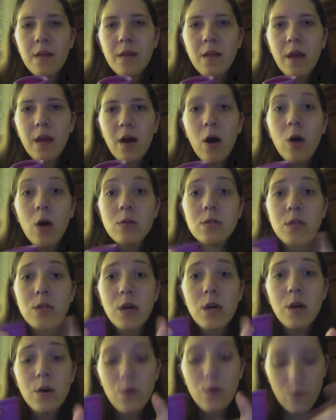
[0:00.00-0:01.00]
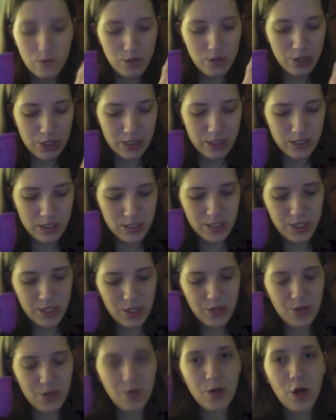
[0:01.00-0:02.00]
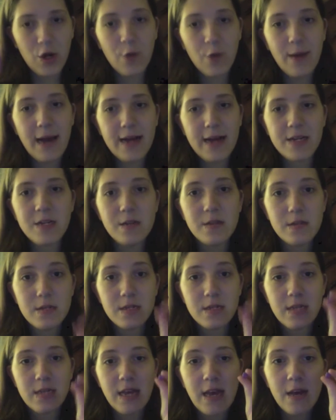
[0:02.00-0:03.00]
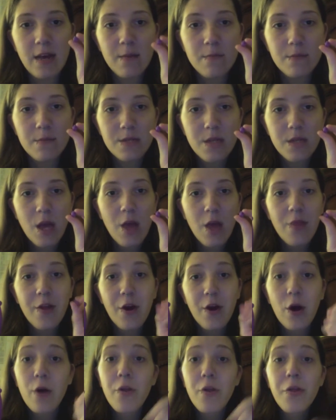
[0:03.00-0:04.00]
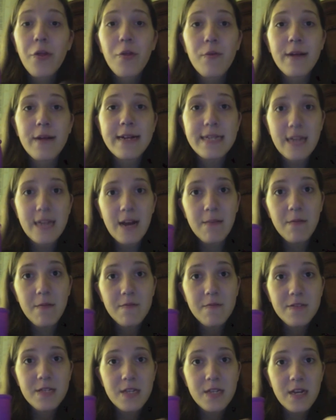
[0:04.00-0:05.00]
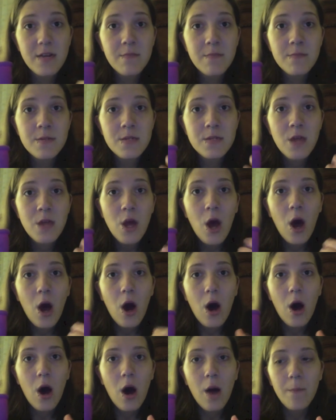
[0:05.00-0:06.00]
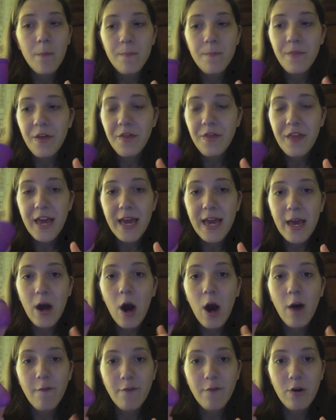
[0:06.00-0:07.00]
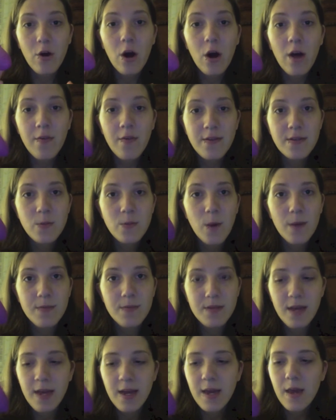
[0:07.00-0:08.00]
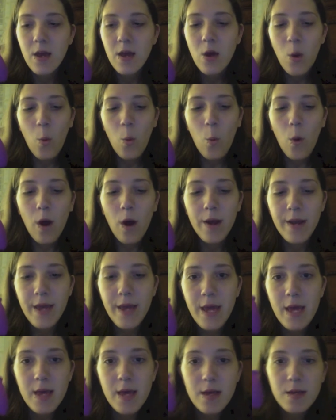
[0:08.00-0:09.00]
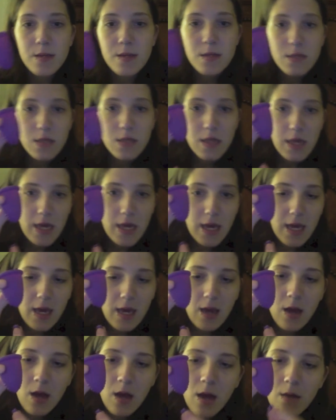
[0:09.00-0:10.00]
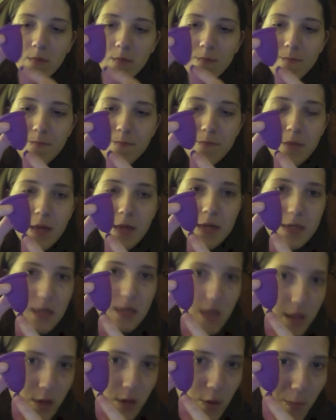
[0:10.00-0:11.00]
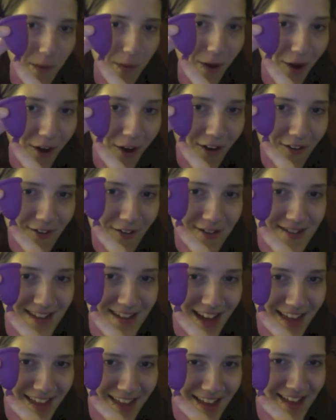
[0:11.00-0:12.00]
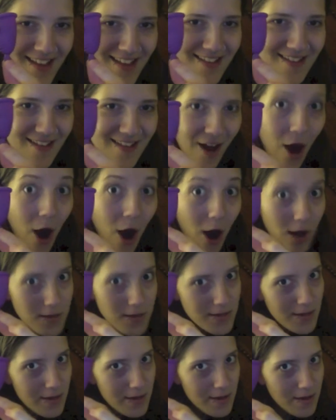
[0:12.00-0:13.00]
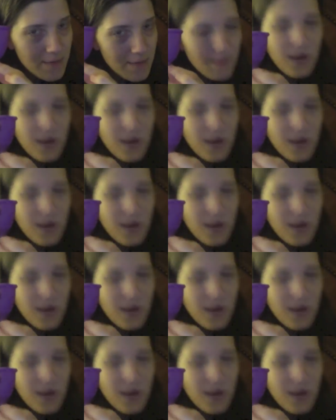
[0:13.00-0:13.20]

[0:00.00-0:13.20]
Also, just to go back to the stems, there are 3 type of stems that they offer on this website. One is the little ball, which I think is awesome.